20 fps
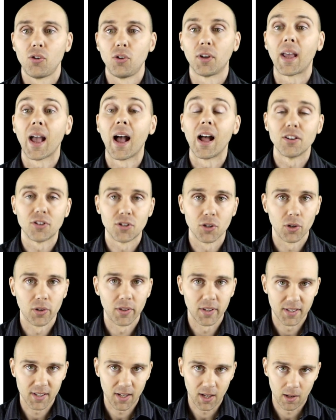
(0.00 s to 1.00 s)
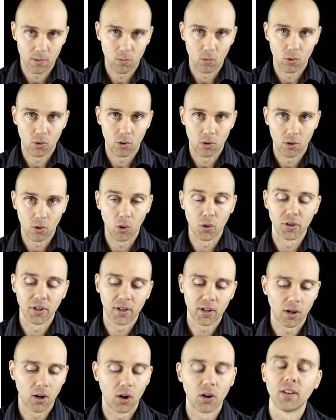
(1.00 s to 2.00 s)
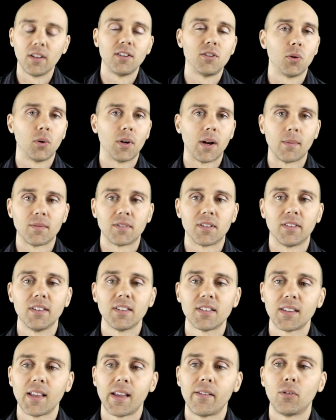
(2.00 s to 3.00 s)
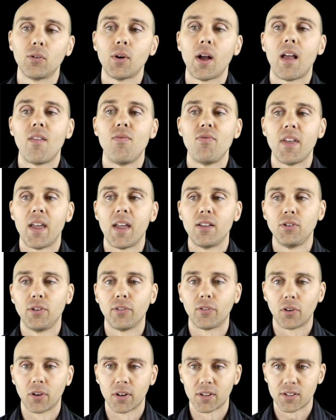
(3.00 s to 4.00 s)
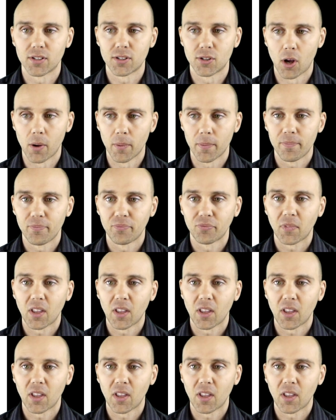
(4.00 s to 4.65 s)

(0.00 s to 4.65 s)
you can't do this anymore, or you can only do it up to this level and then you've got to stop.